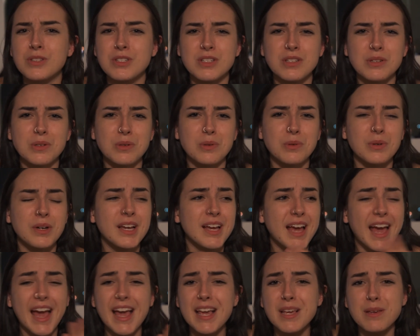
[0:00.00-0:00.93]
to
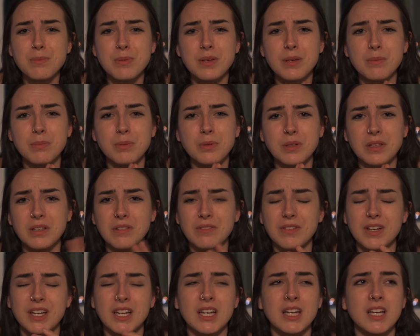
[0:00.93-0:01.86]
hate people
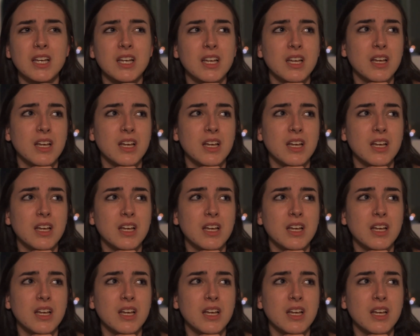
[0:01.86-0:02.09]
even.